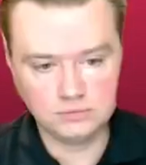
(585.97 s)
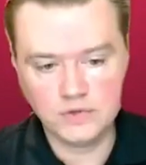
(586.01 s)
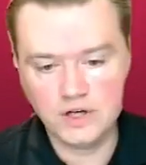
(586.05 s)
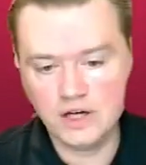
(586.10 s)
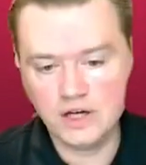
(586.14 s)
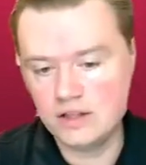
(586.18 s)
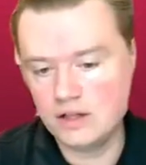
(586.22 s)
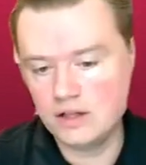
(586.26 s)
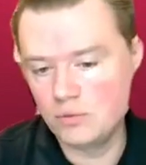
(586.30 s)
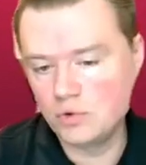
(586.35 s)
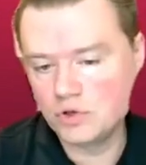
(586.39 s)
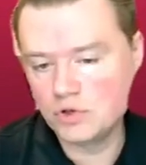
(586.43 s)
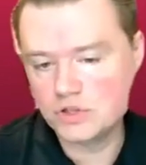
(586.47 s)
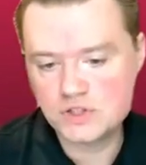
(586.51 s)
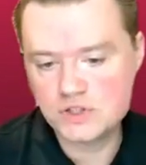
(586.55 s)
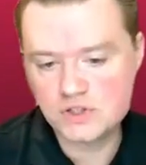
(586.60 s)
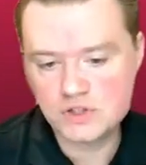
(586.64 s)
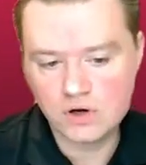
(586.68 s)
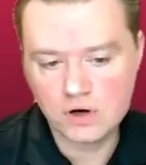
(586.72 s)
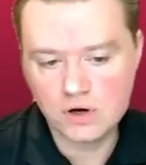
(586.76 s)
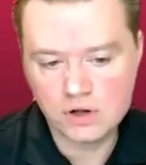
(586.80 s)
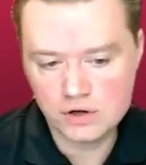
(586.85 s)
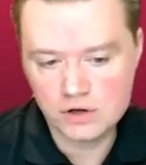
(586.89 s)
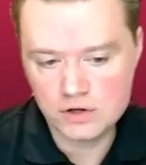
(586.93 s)
And then we'll just
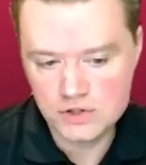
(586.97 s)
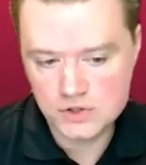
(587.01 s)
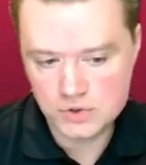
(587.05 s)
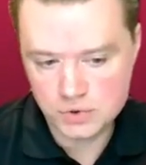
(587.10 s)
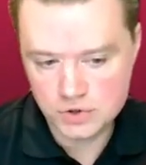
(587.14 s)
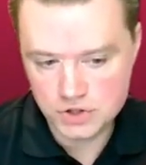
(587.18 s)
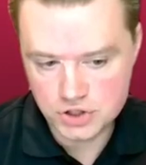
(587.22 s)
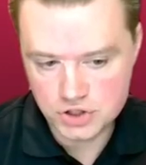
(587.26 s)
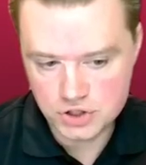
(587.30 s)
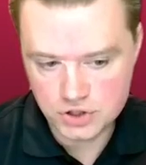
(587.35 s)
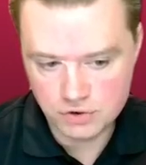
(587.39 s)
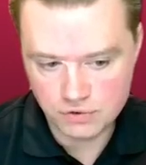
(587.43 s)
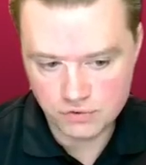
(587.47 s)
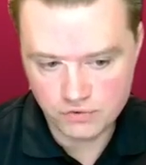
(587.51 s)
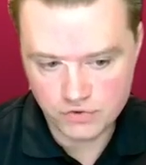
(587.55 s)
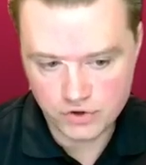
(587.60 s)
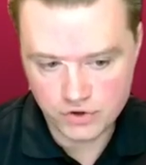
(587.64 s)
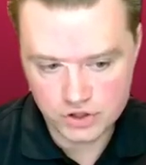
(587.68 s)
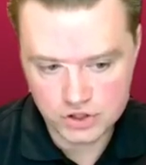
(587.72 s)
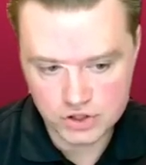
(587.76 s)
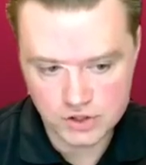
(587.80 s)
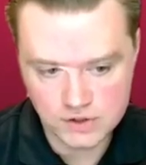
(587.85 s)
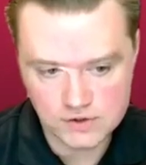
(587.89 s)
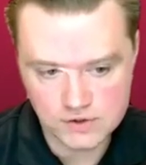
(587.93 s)
call our switch to
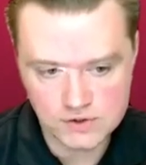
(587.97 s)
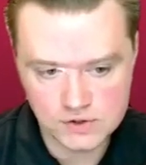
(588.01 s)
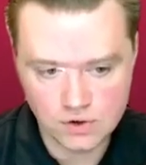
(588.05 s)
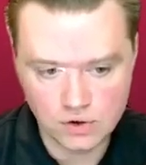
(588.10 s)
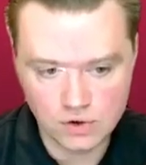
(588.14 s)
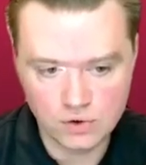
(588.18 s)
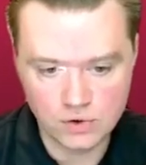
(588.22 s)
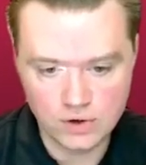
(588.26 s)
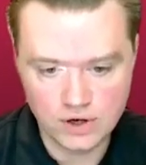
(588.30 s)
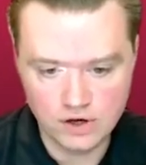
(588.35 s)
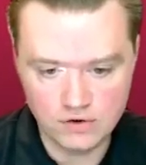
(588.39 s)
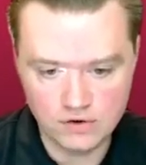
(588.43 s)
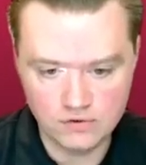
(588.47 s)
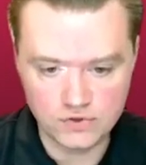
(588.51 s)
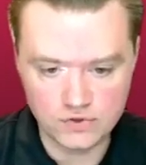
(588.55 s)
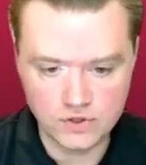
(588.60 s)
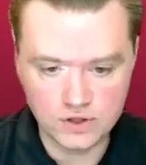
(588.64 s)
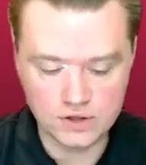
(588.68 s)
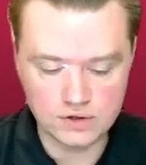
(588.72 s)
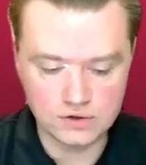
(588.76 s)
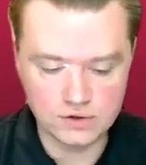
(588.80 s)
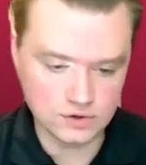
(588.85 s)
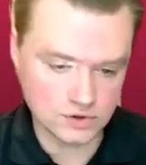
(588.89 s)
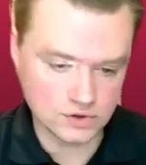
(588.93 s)
function. So if the
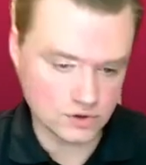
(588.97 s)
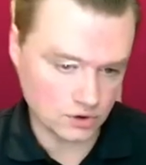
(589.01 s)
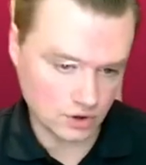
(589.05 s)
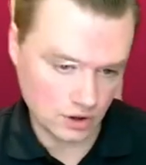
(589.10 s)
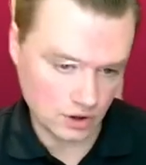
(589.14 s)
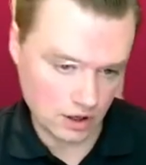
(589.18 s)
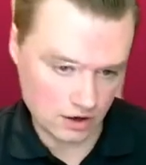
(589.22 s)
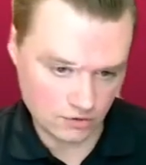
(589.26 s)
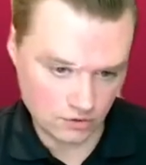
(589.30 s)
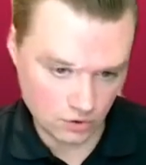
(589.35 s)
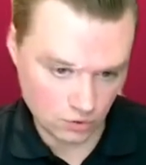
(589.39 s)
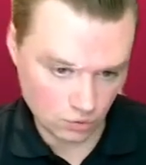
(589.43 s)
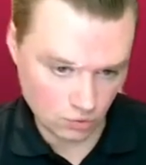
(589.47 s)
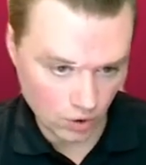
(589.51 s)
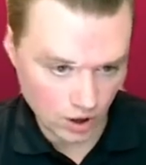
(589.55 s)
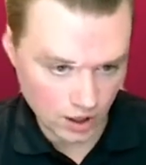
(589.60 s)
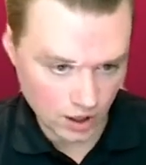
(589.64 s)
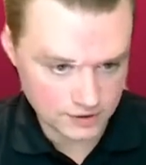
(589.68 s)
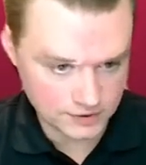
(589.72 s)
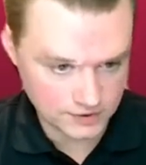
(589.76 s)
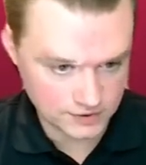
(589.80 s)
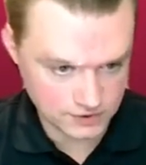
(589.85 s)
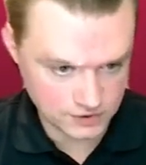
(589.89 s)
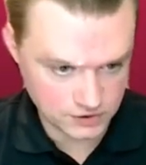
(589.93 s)
user ever
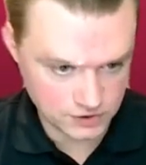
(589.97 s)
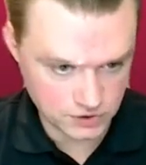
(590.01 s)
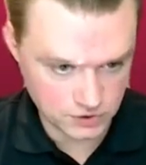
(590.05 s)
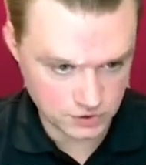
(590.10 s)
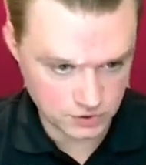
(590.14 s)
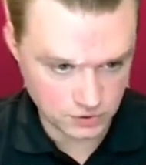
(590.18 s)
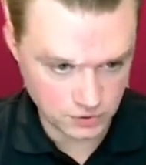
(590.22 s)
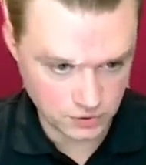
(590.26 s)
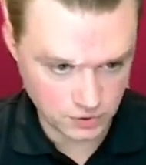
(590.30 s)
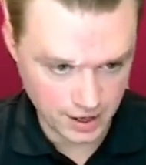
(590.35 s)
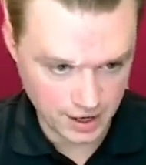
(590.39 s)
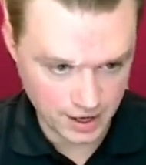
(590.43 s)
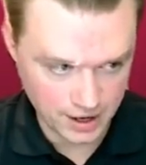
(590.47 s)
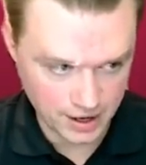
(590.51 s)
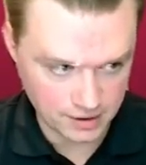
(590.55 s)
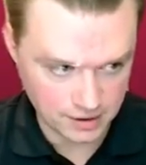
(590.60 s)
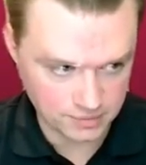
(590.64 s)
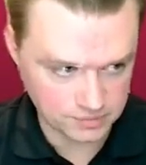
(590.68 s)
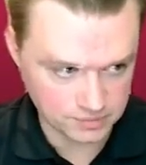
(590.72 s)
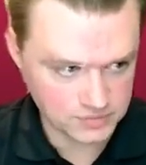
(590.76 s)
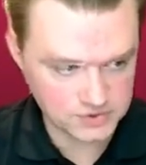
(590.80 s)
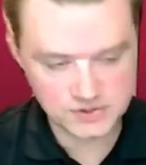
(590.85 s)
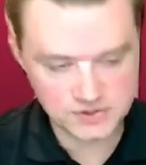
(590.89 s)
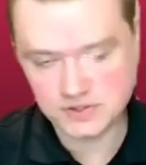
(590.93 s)
wants to
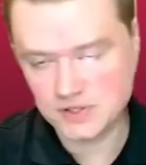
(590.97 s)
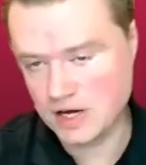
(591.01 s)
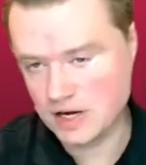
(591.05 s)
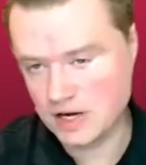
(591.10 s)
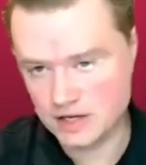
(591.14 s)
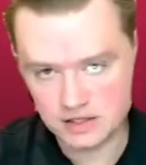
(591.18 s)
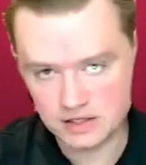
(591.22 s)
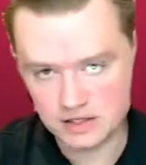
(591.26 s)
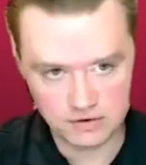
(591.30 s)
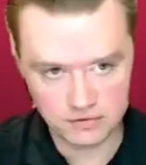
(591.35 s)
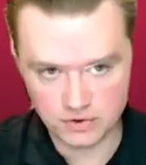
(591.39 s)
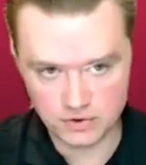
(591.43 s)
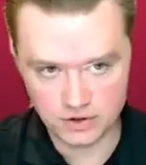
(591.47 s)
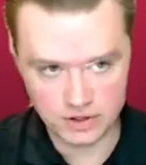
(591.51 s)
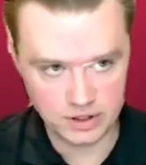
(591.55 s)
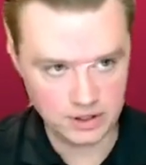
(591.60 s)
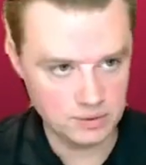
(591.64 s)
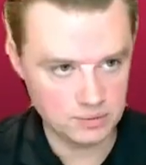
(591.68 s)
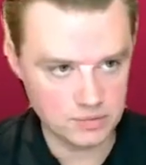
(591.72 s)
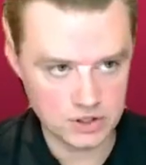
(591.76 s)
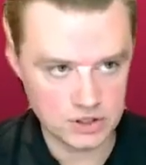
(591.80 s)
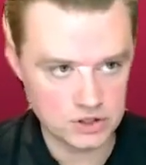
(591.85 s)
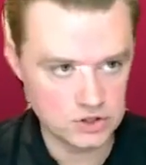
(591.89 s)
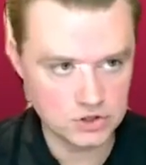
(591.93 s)
set a different
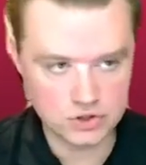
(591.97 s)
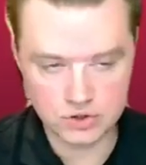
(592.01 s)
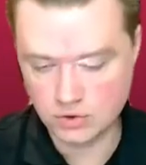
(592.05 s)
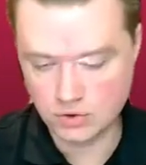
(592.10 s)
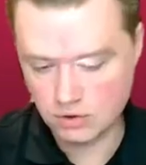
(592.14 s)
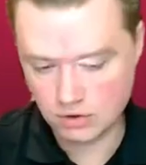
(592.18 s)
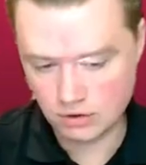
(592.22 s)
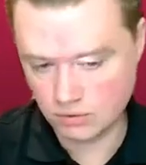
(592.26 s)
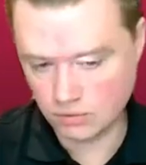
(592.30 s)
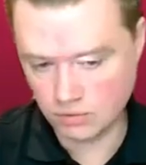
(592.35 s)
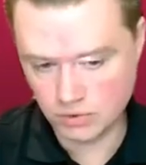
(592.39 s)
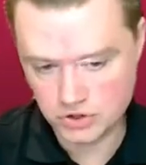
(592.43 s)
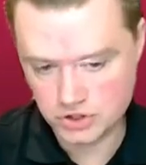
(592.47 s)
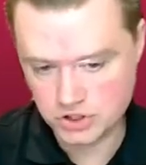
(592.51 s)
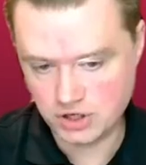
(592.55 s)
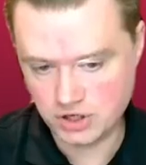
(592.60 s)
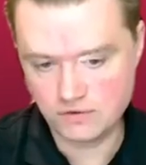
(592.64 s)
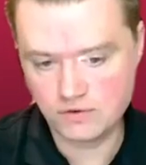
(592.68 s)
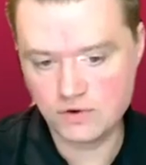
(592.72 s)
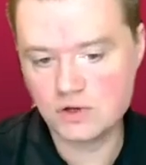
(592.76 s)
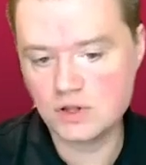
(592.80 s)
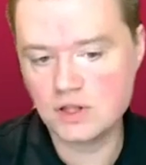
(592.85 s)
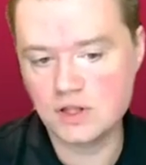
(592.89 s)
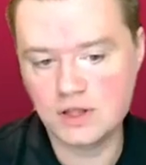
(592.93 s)
image or
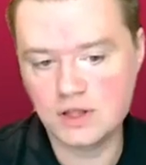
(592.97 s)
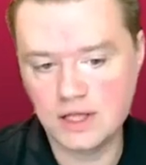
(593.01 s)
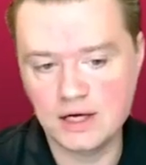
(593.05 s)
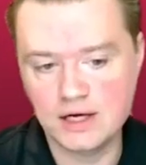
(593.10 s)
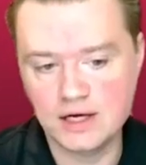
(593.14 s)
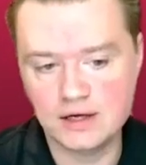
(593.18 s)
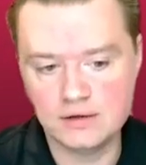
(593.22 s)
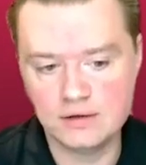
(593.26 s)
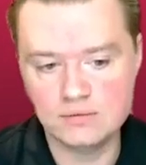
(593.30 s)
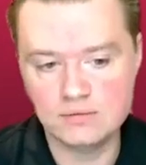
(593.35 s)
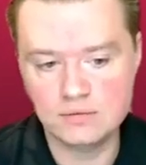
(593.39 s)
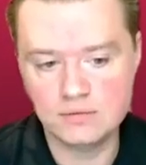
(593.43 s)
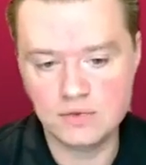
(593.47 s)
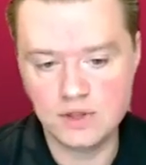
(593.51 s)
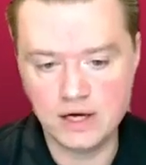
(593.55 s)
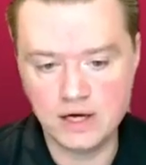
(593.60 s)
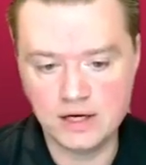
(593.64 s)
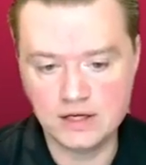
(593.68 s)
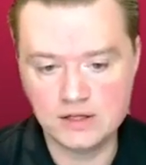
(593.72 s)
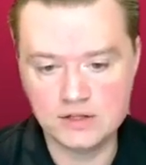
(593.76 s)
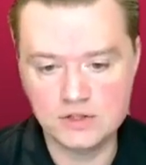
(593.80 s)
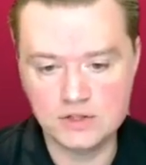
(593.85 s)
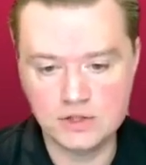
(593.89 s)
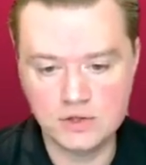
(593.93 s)
whichever, then they can
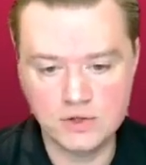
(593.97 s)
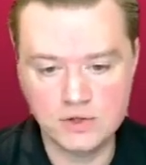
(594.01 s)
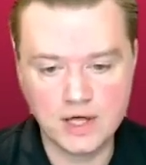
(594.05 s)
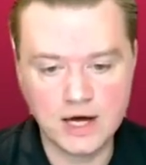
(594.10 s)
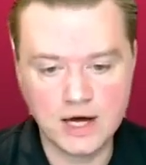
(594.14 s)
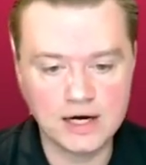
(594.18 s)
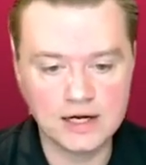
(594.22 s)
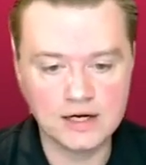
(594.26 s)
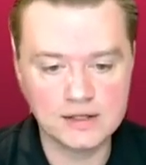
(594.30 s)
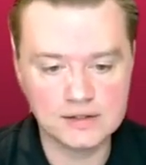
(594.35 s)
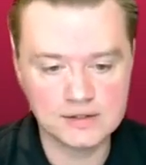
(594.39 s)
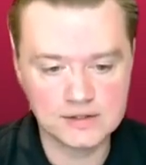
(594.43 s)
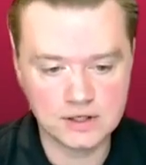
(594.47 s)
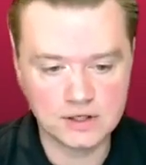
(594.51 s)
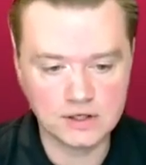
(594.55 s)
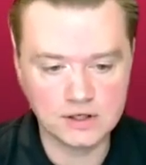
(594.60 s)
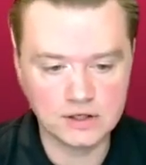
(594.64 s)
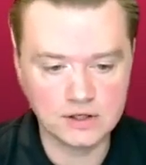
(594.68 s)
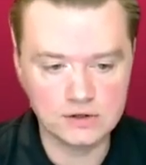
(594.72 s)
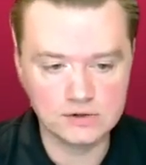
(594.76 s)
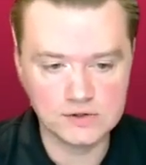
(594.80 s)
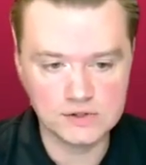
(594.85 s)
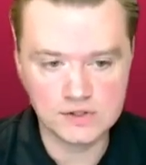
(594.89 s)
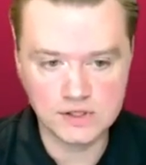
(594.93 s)
do that, and it's going to
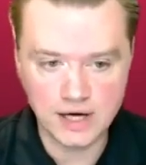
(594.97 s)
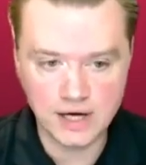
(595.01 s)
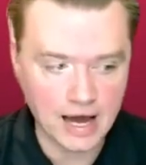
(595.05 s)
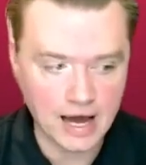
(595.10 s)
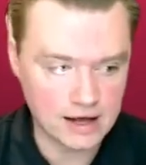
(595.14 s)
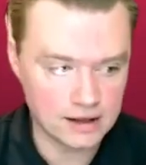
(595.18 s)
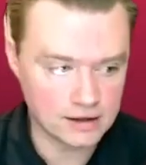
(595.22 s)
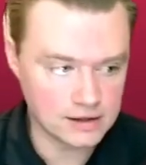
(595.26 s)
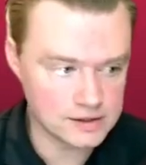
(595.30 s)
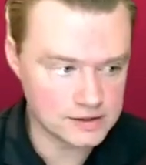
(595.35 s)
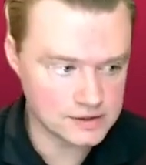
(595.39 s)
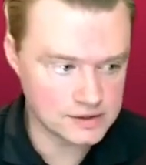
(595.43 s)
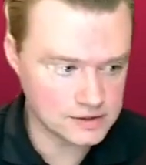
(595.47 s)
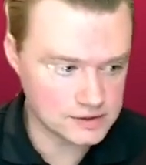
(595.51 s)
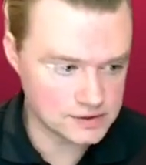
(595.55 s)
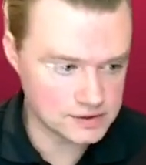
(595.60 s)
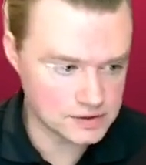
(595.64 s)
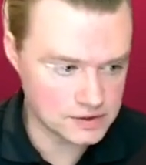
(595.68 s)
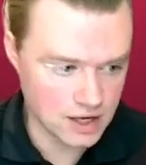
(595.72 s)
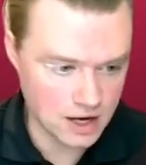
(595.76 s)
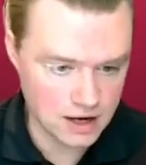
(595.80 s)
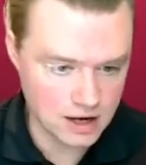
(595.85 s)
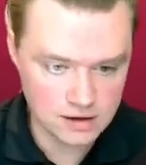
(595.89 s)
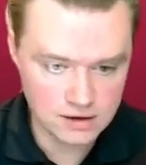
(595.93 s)
use the atlas
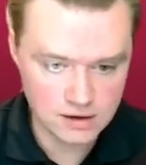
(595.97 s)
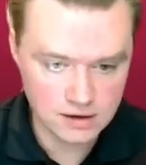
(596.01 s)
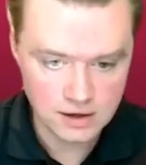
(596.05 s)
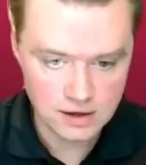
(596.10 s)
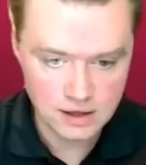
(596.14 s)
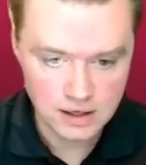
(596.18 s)
instead.